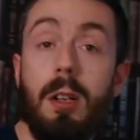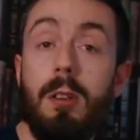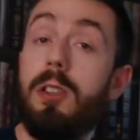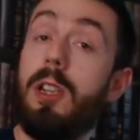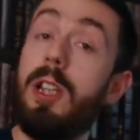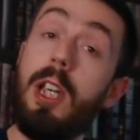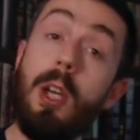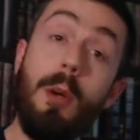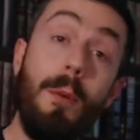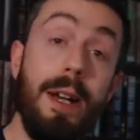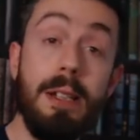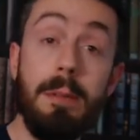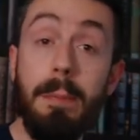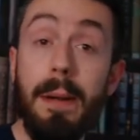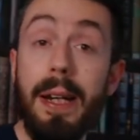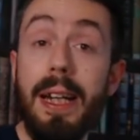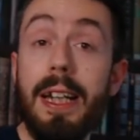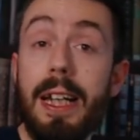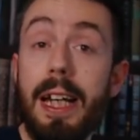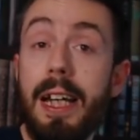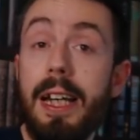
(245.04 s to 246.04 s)
onto U S
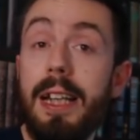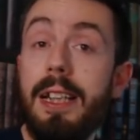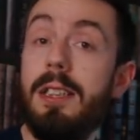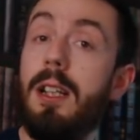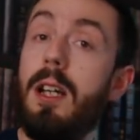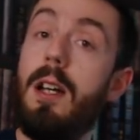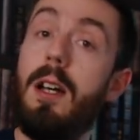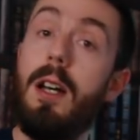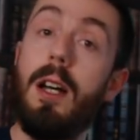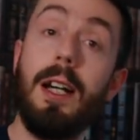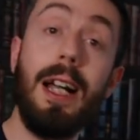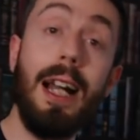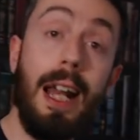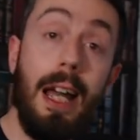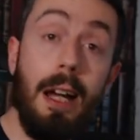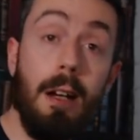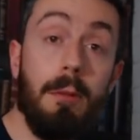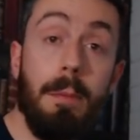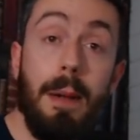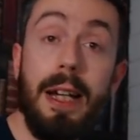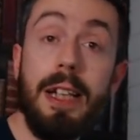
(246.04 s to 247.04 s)
B keys,
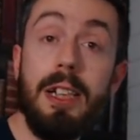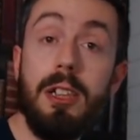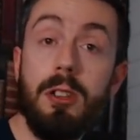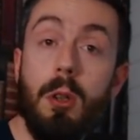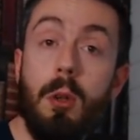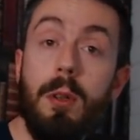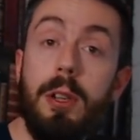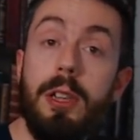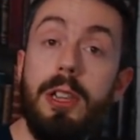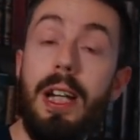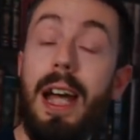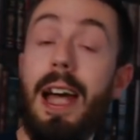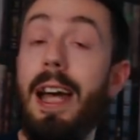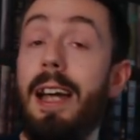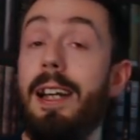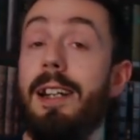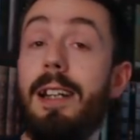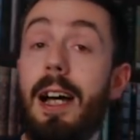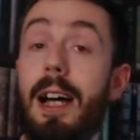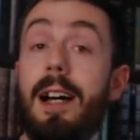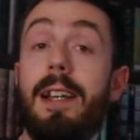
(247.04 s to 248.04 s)
cloud-based storage
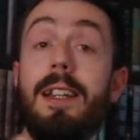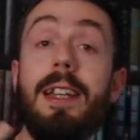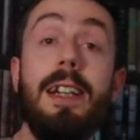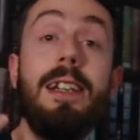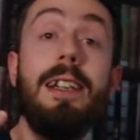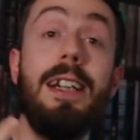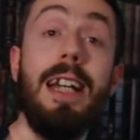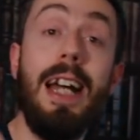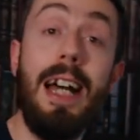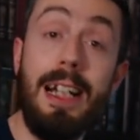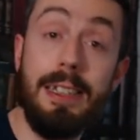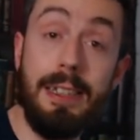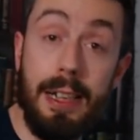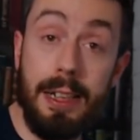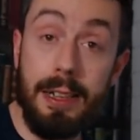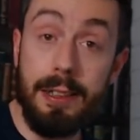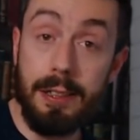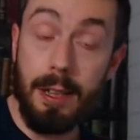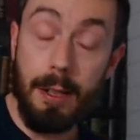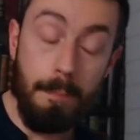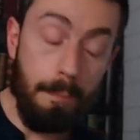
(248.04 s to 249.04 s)
and other N A
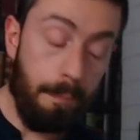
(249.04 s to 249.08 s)
Ses.